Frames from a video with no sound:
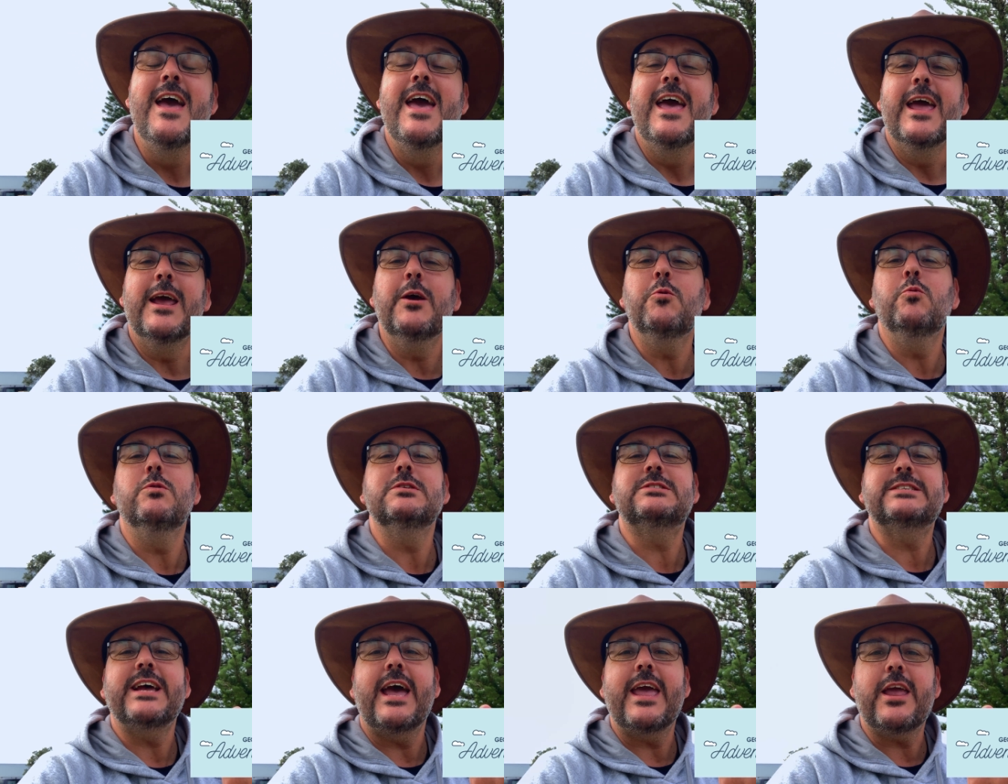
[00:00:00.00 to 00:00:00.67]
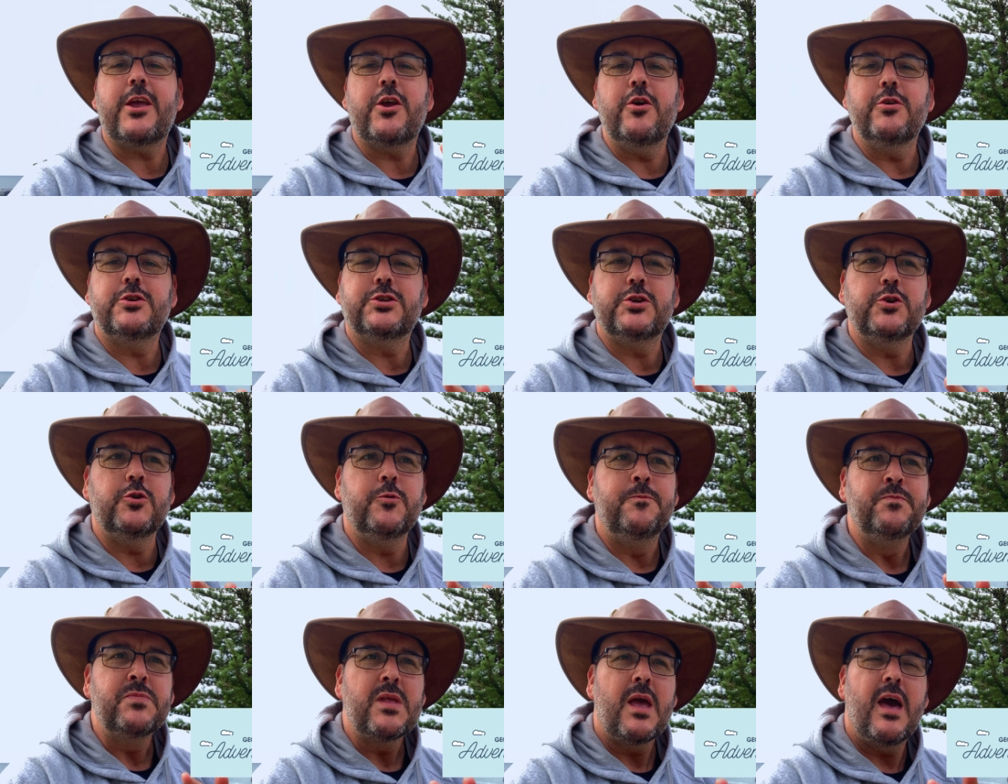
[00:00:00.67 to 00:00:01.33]
it will take you
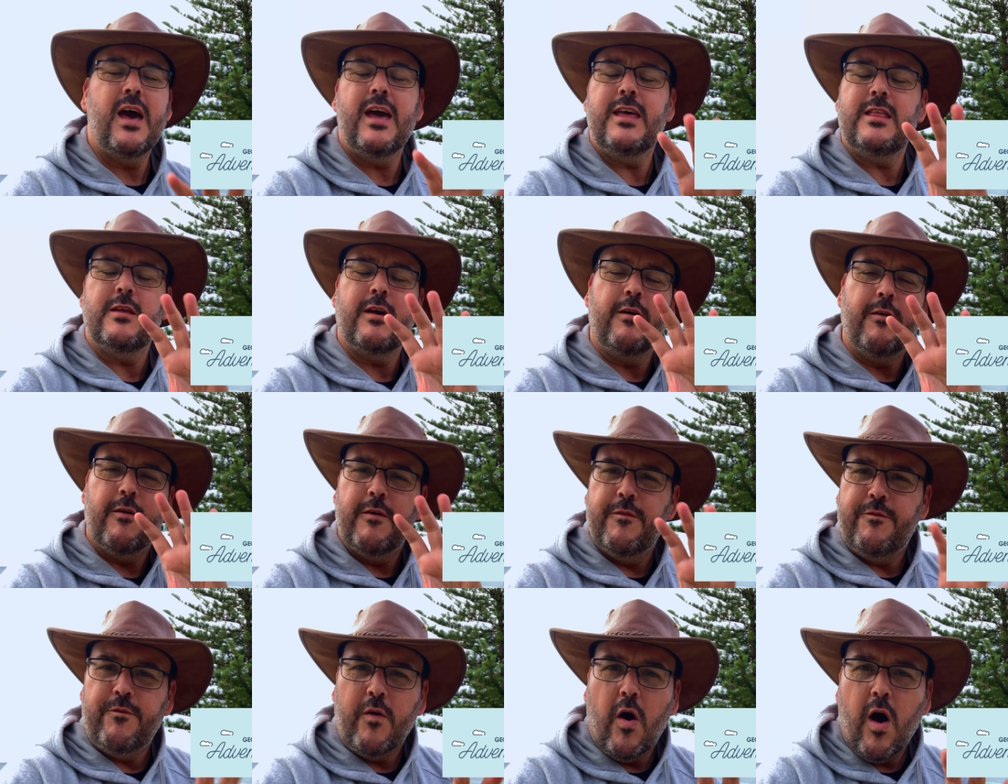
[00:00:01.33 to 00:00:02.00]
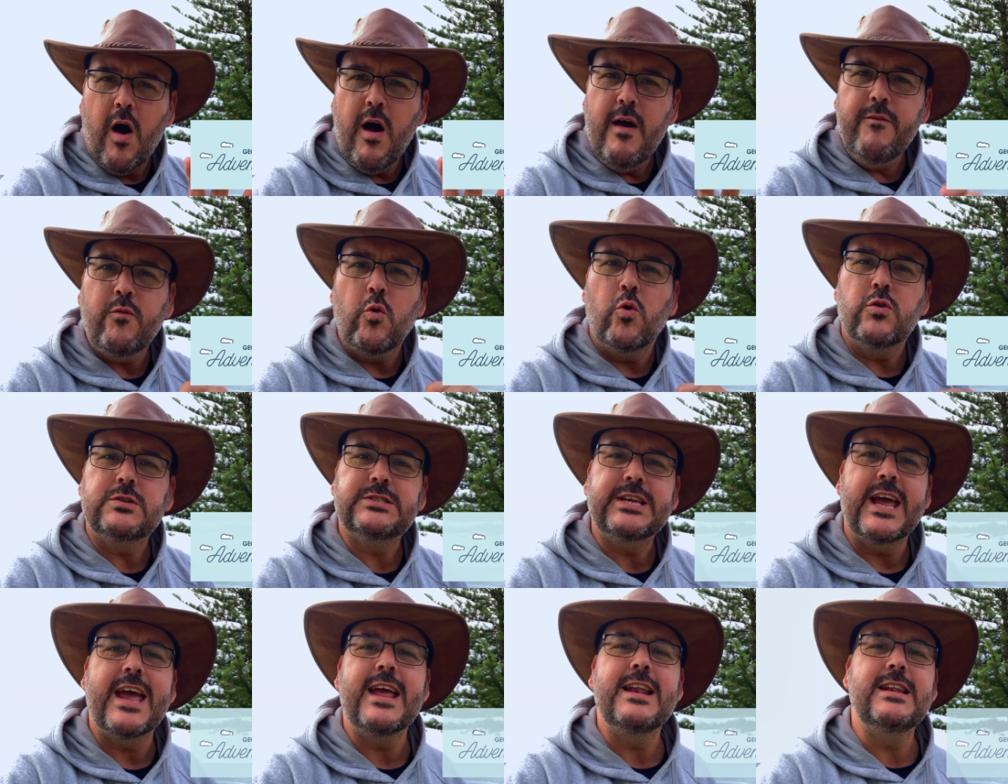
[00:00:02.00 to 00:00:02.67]
to either 5 or
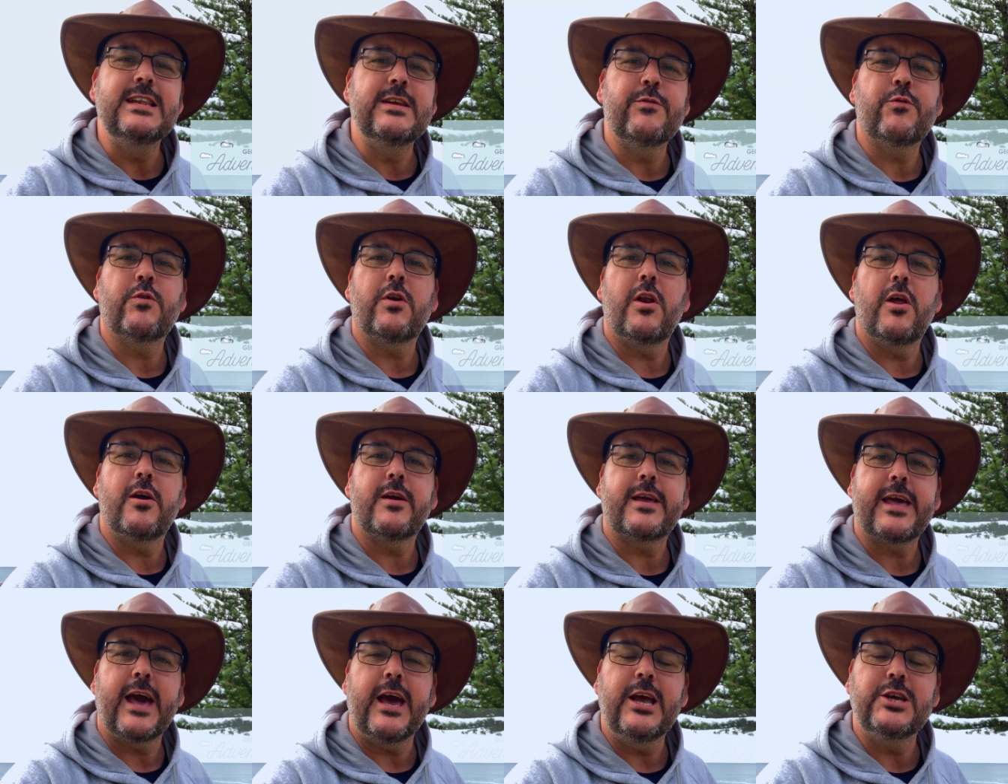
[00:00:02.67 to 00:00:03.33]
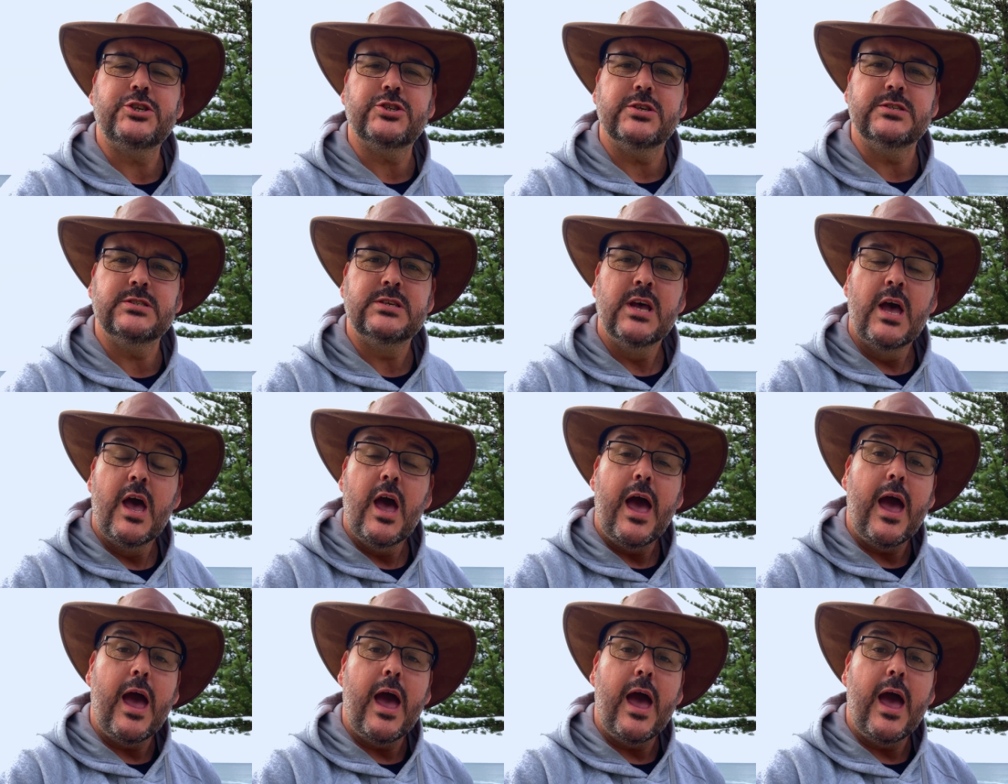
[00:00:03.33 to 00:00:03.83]
10 different locations,